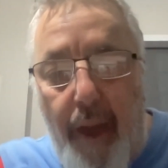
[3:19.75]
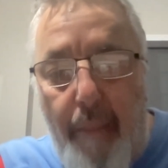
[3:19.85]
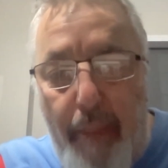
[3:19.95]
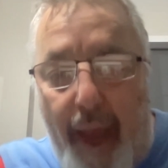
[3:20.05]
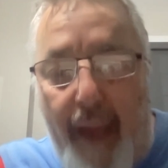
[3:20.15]

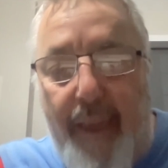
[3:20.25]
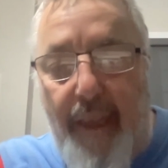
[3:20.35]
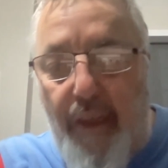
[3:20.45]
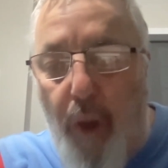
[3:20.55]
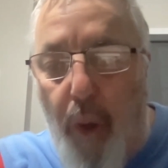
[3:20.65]
back
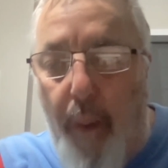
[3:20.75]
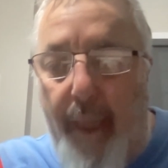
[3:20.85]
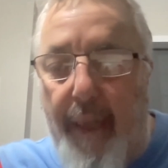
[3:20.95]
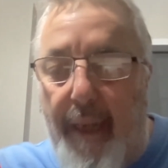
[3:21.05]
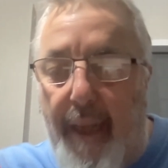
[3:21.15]
and
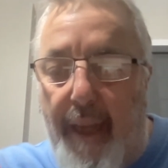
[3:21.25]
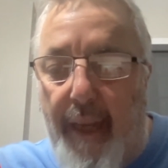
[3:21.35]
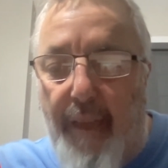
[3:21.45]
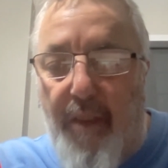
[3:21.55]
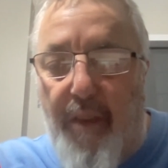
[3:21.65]
going, and
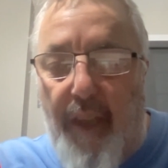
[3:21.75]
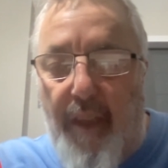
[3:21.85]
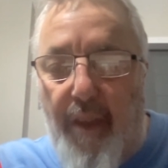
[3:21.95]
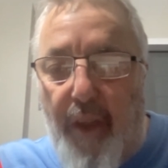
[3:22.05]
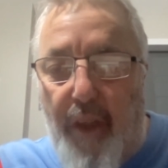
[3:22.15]
I just think
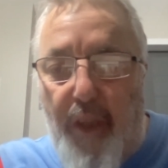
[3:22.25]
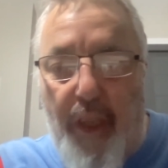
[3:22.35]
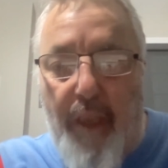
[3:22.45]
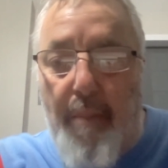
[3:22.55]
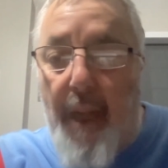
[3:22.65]
that they're going to
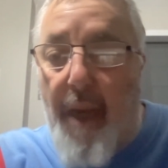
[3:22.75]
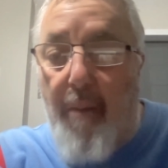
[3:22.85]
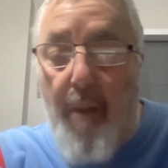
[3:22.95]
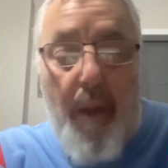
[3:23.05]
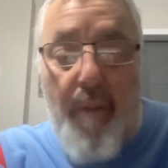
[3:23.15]
shut them down
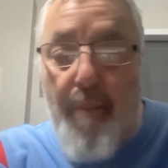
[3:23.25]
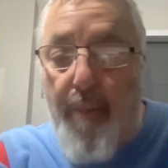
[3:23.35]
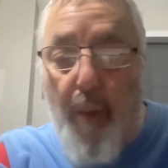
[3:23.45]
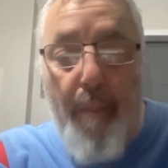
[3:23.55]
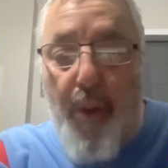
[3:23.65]

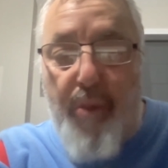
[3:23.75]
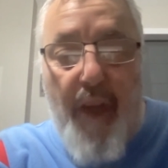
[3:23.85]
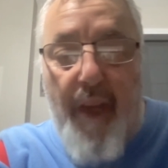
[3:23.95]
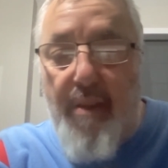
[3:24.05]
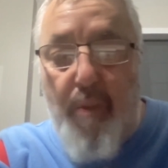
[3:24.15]
on both
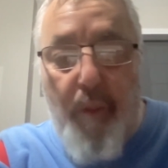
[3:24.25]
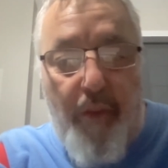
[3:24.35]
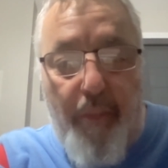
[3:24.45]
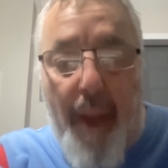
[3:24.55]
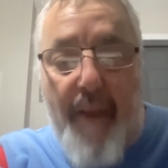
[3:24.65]
sides with
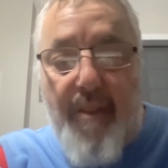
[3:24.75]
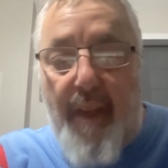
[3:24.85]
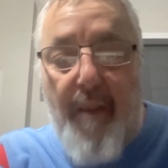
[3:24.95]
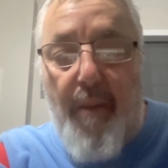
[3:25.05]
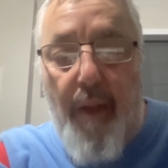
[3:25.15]
the pass
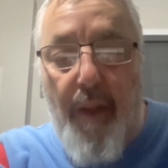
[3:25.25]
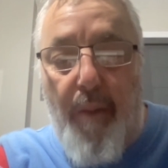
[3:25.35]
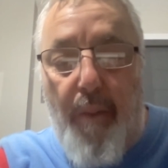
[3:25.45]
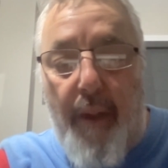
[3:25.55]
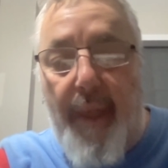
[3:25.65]
and the
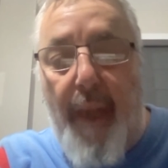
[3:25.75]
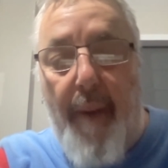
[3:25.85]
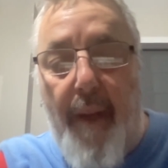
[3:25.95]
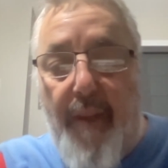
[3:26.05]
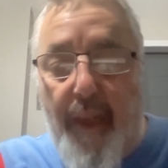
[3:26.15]
run game,
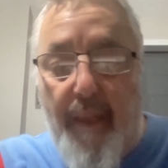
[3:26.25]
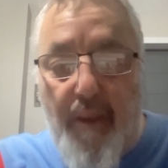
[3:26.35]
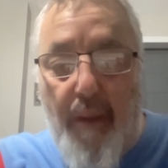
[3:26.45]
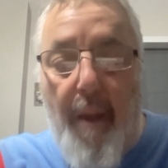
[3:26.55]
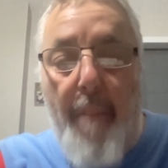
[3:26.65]
and I think it's
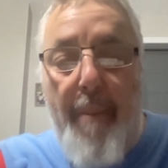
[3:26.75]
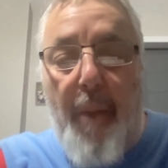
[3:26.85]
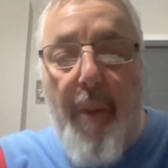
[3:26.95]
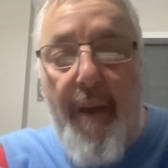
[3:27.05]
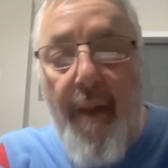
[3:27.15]
a big
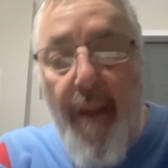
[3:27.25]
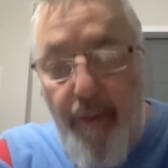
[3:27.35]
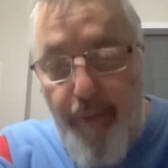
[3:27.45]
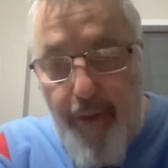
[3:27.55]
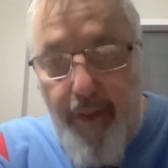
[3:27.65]
win
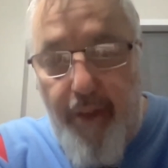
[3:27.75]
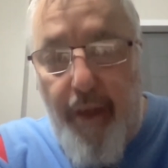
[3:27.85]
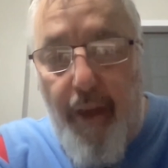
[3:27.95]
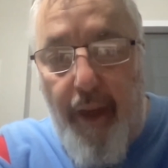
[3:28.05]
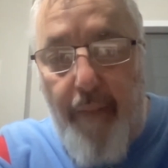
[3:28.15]
for the
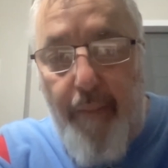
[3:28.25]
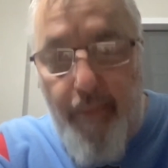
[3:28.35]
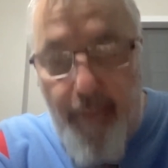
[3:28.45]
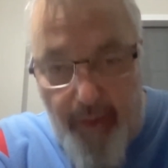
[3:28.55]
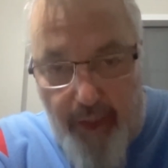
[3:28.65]

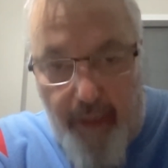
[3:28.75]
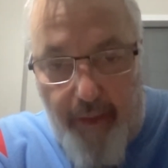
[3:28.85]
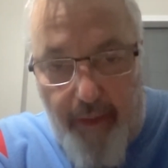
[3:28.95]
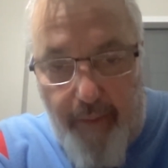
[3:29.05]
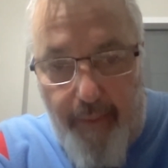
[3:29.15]
Steelers.